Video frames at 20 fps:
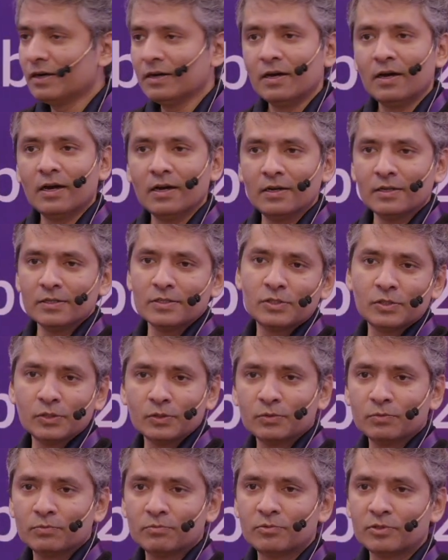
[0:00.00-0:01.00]
unless
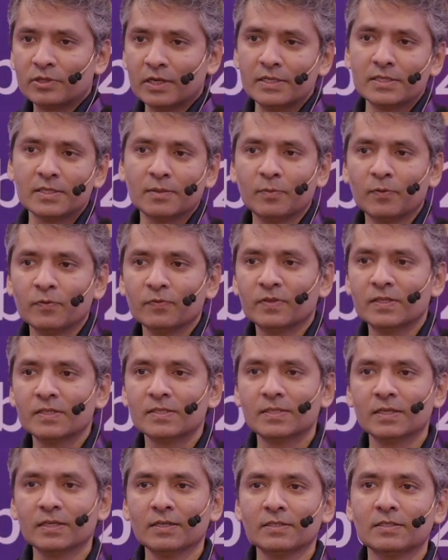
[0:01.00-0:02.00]
you try some of these
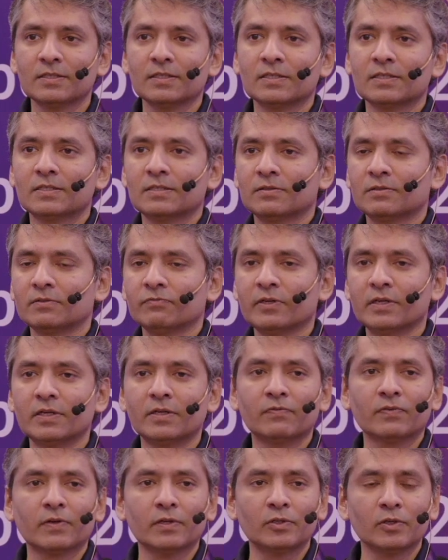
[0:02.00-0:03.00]
things, it's very
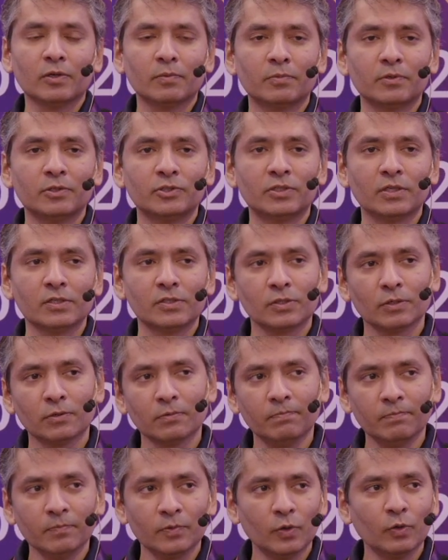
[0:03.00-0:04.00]
difficult to appreciate. So
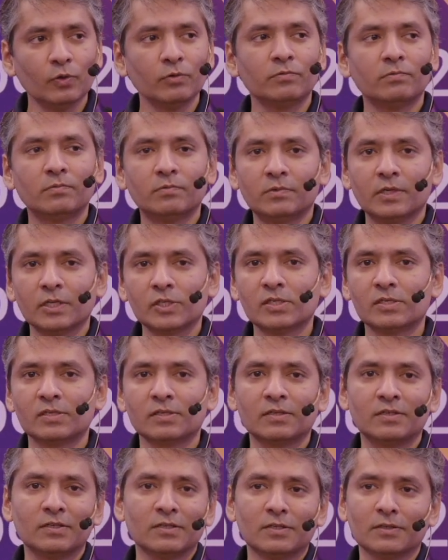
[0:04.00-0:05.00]
go test,
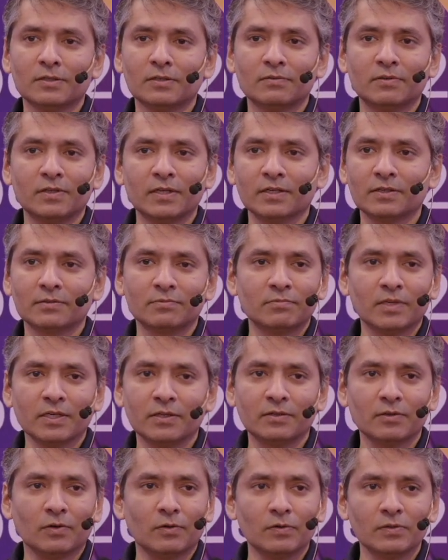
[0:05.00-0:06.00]
take
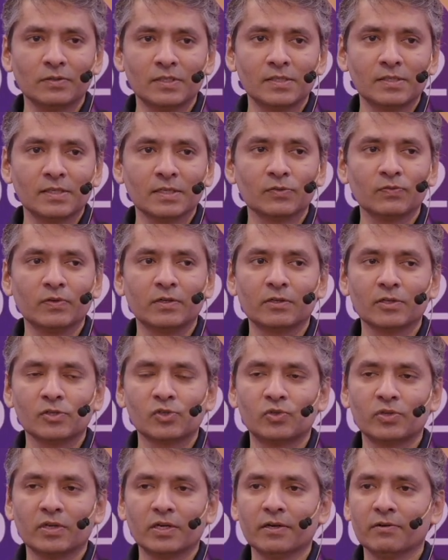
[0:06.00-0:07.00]
all these things for a test
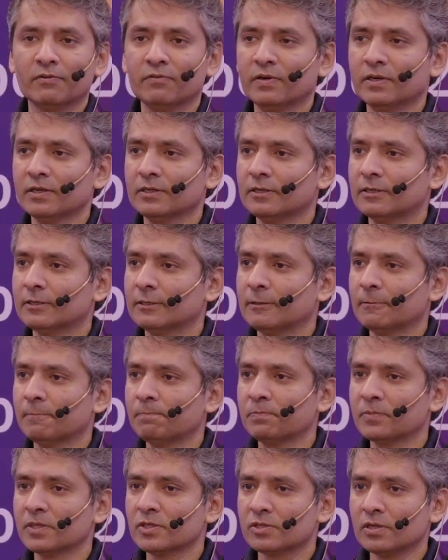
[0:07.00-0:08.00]
drive and
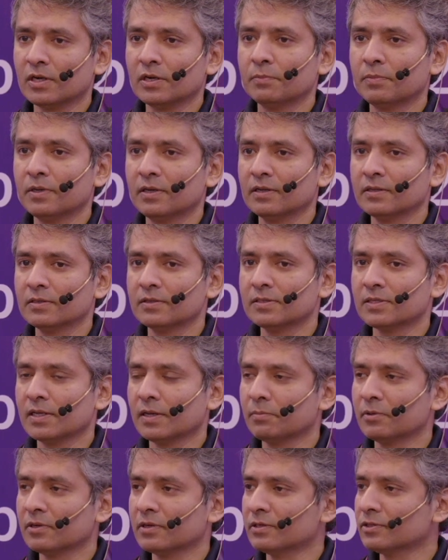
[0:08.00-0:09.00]
start building these
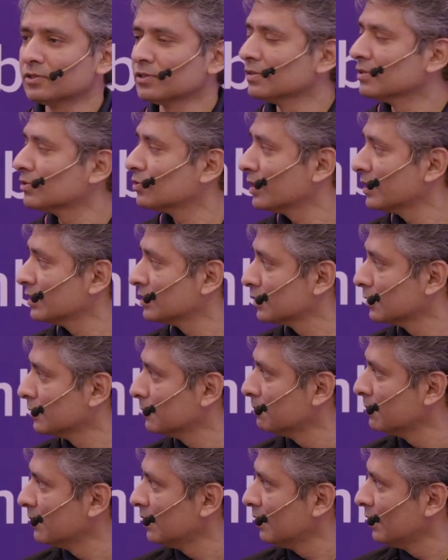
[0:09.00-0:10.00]
applications, right? So,
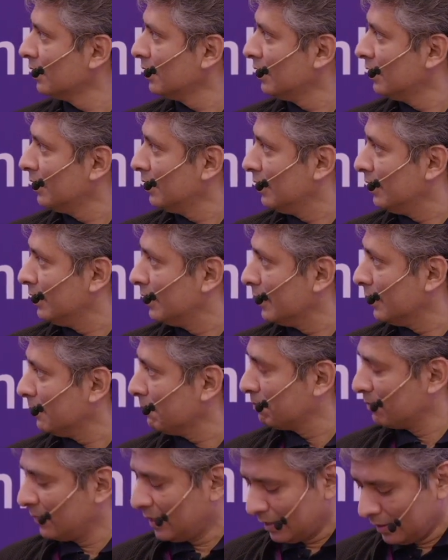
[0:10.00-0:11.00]
yeah.
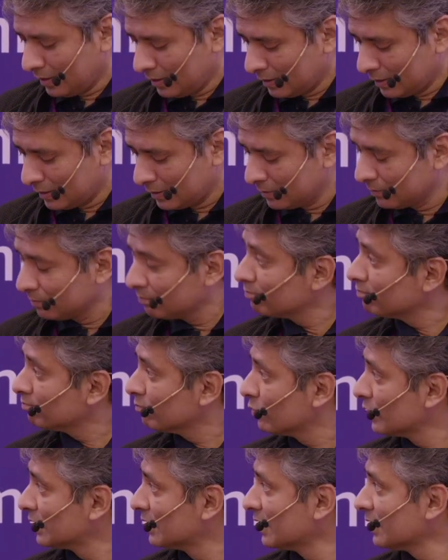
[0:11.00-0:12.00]

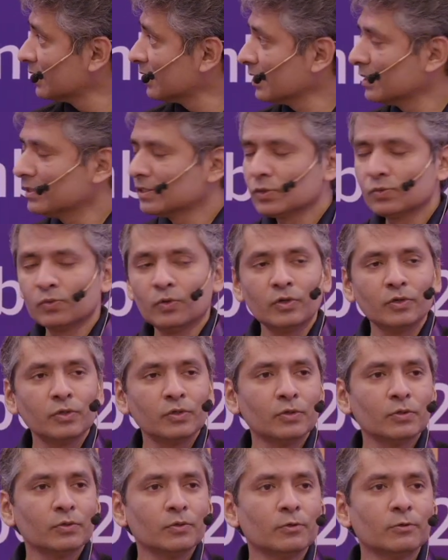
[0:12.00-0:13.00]
With that, I just want
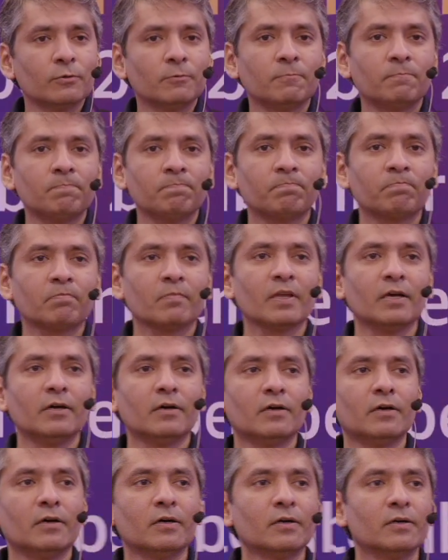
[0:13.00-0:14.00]
to
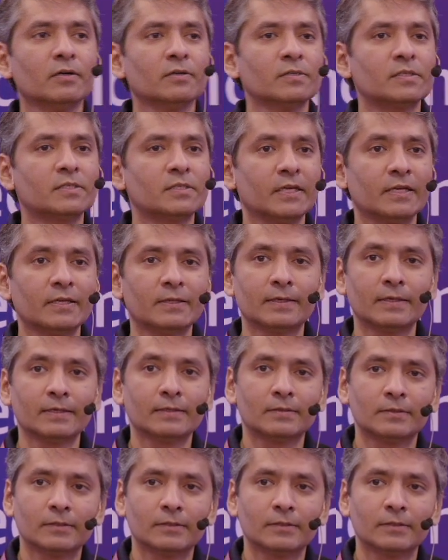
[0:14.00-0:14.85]
say that.